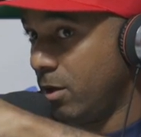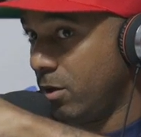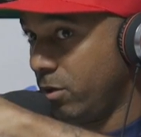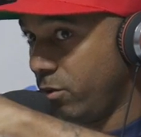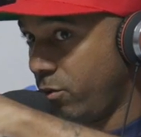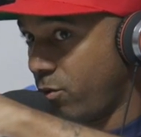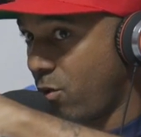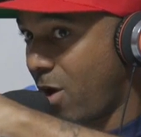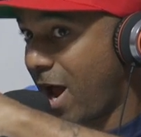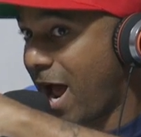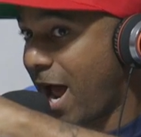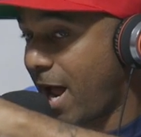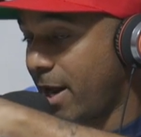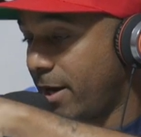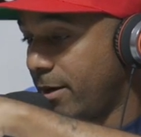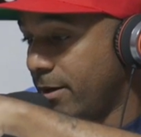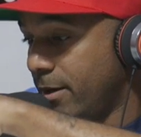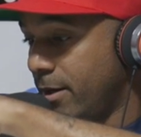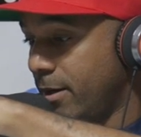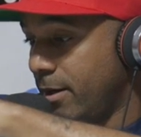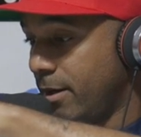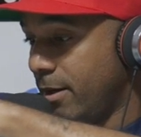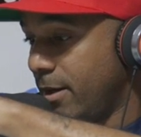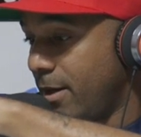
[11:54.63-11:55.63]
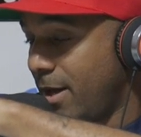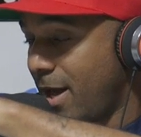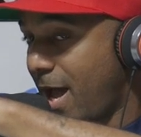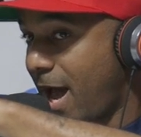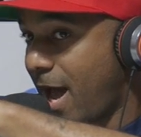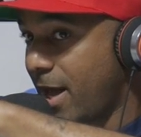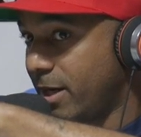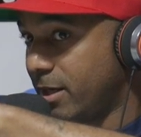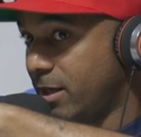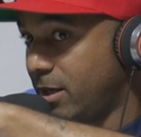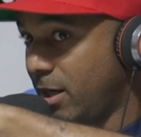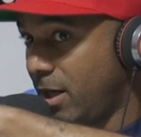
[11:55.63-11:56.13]
little hot
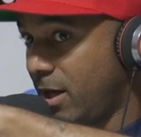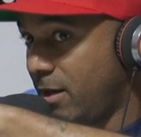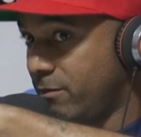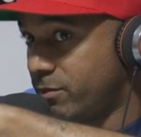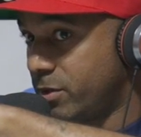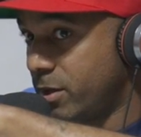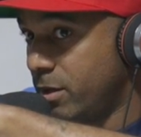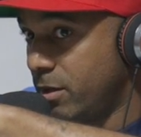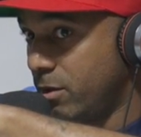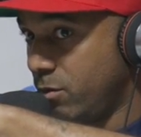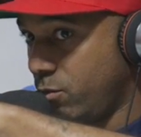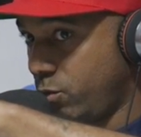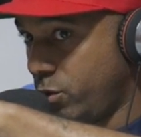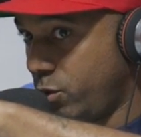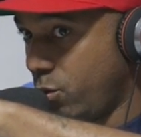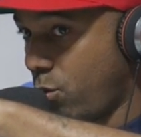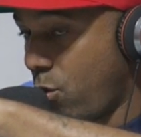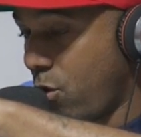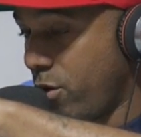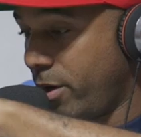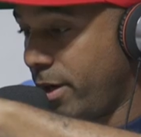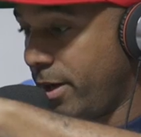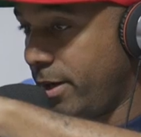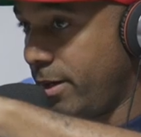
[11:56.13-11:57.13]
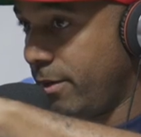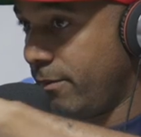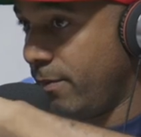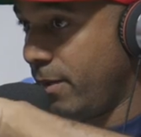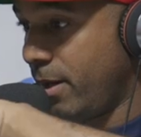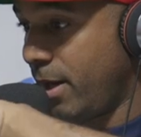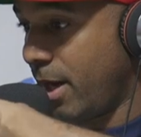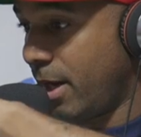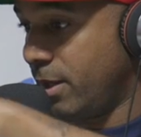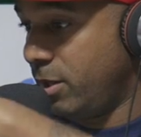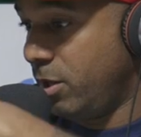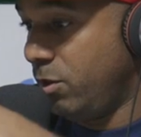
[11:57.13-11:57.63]
hot gloves with the water in it,
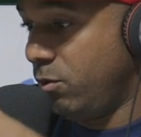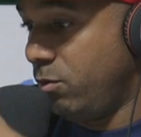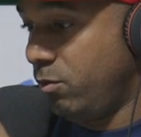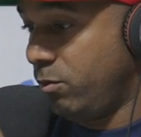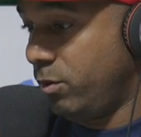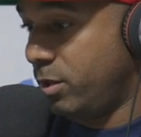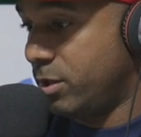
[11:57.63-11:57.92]
and then you